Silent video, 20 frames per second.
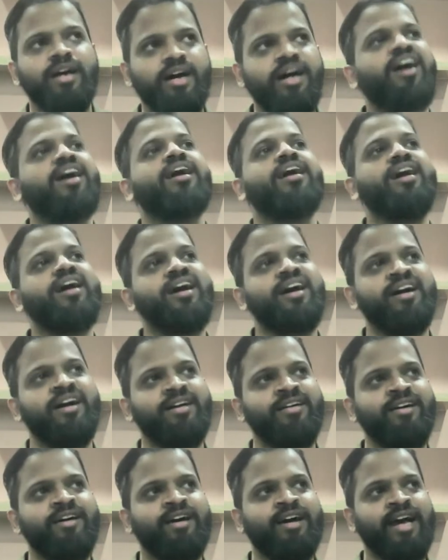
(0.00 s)

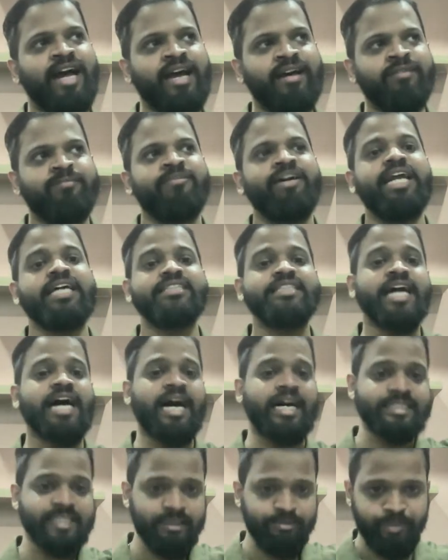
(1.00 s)
Whereas the
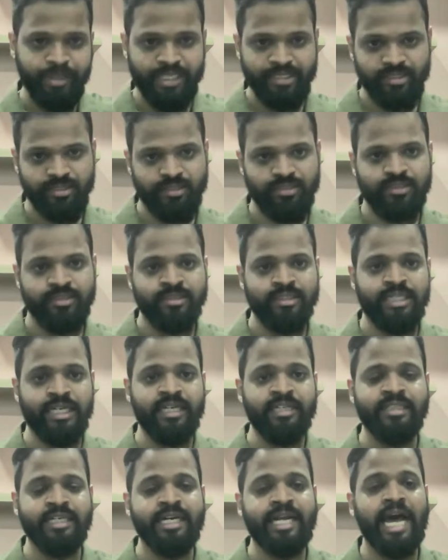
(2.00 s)
other pages
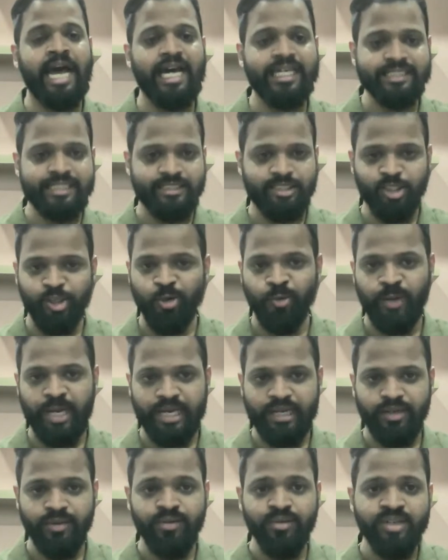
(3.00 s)
that has SEO
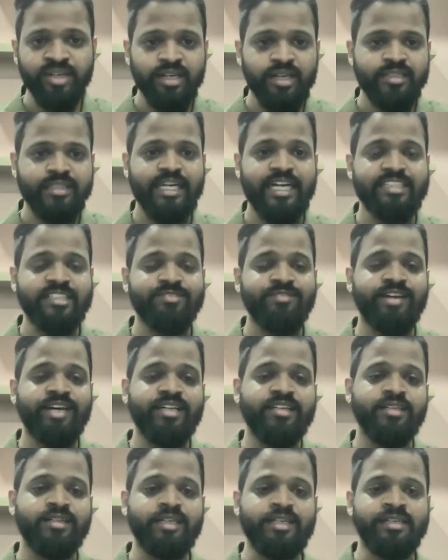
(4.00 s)
value, that's
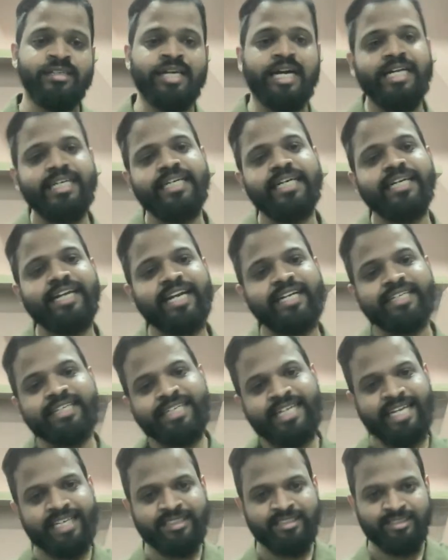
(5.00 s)
where the content
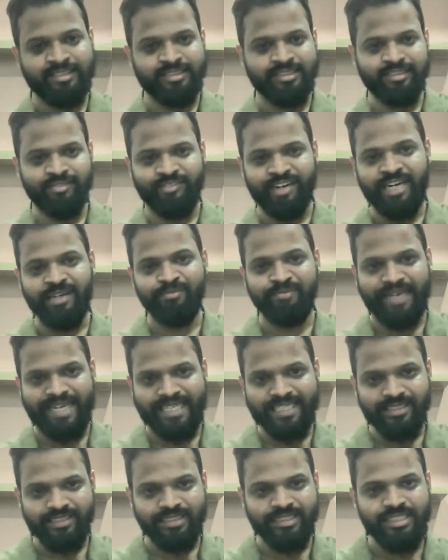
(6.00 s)
writer takes the front
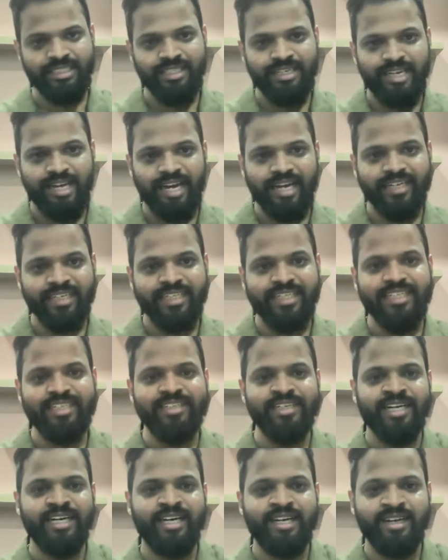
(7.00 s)
place, and he
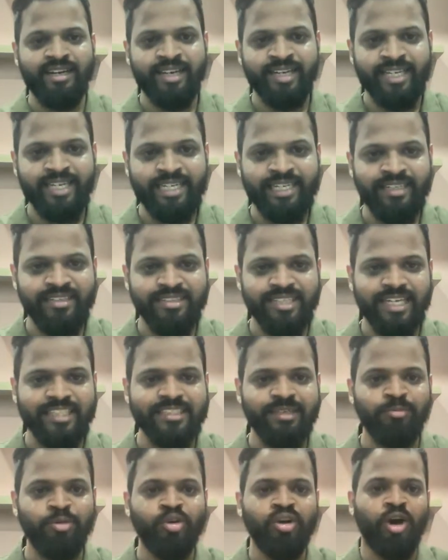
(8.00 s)

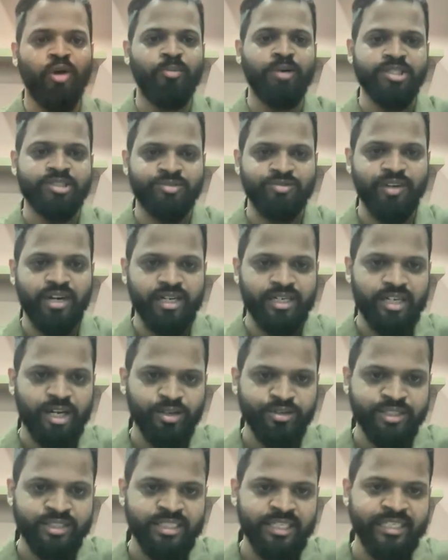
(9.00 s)
decides about how much word
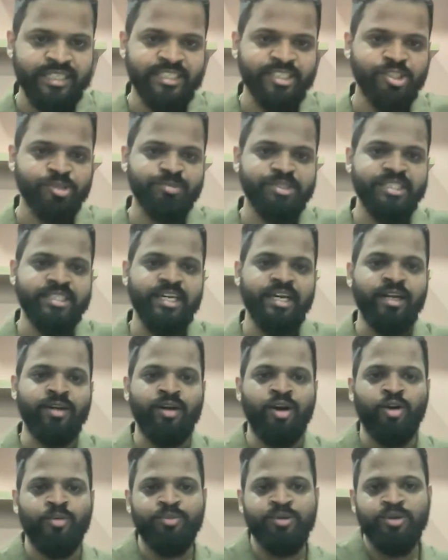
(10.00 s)
count that needs to be
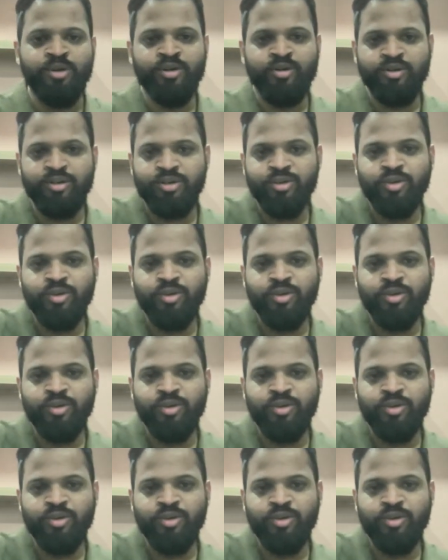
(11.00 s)
there, how